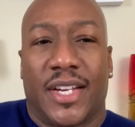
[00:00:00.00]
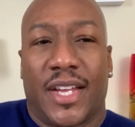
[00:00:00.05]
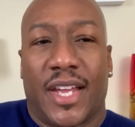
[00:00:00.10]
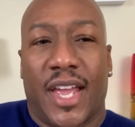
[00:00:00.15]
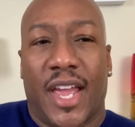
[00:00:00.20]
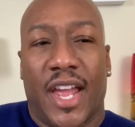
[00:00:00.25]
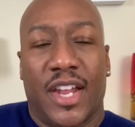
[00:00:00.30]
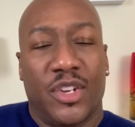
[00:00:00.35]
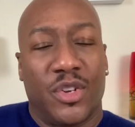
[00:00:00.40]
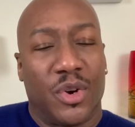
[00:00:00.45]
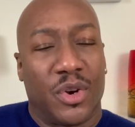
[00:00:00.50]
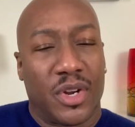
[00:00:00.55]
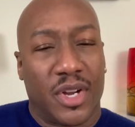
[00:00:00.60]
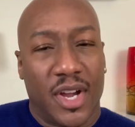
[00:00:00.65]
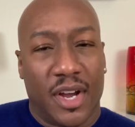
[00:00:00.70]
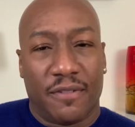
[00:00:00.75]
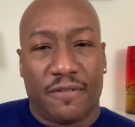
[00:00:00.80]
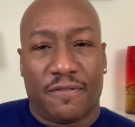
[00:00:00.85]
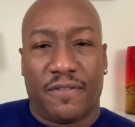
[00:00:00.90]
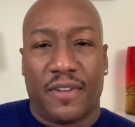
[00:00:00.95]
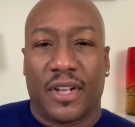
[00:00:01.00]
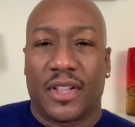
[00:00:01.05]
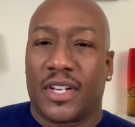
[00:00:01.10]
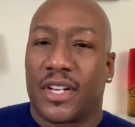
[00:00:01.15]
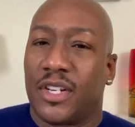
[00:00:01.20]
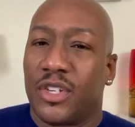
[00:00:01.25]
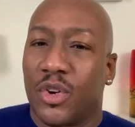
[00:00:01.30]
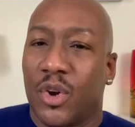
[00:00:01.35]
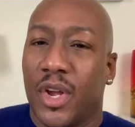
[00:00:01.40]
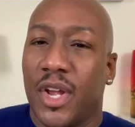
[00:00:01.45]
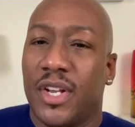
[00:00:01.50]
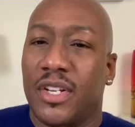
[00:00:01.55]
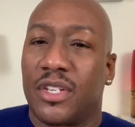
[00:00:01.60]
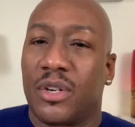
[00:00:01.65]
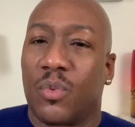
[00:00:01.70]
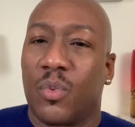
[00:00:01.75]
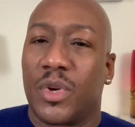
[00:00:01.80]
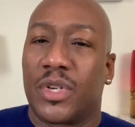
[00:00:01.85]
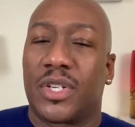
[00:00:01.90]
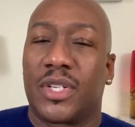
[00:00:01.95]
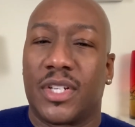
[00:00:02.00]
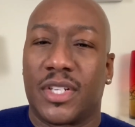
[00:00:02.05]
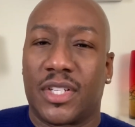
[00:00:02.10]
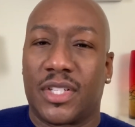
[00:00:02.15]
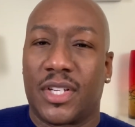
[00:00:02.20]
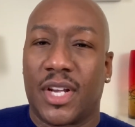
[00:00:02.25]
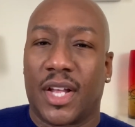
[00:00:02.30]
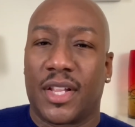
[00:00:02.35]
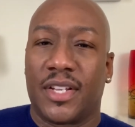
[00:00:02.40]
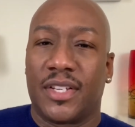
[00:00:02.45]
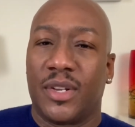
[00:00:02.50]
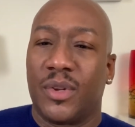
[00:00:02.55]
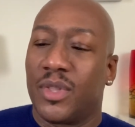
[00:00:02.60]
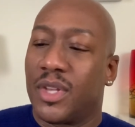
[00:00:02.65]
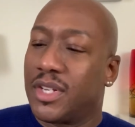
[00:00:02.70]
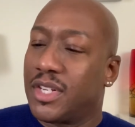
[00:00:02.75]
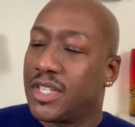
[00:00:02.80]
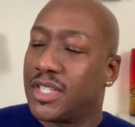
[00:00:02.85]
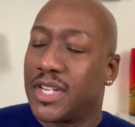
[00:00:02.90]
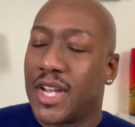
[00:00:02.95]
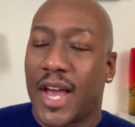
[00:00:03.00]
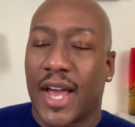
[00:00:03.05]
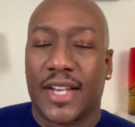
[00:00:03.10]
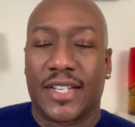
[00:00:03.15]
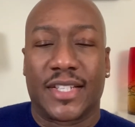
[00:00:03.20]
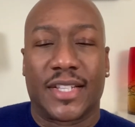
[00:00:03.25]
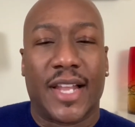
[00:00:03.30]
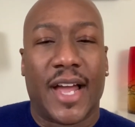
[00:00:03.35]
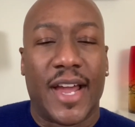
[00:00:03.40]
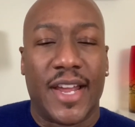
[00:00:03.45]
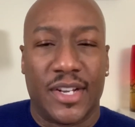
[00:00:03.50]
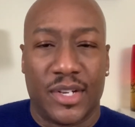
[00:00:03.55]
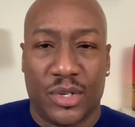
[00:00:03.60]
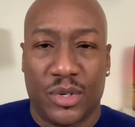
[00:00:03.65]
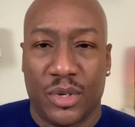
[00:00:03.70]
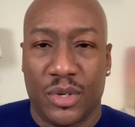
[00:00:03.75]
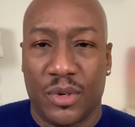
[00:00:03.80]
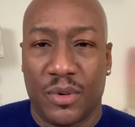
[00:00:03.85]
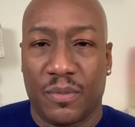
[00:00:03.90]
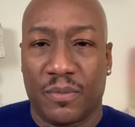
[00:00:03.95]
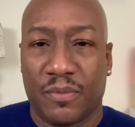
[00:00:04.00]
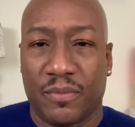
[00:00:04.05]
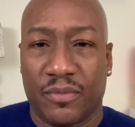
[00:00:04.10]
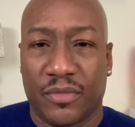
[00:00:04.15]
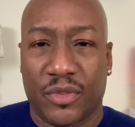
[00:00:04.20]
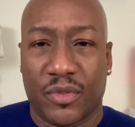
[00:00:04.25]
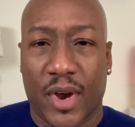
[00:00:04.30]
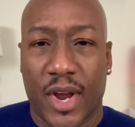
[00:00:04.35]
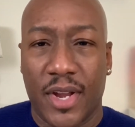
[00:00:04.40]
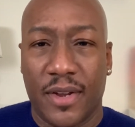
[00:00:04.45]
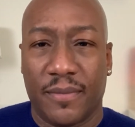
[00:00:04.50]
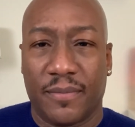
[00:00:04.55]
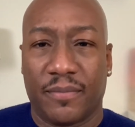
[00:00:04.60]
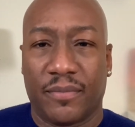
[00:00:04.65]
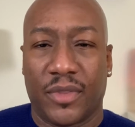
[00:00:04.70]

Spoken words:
And your gut feeling and your intuition is telling you that this guy is lying to you, right?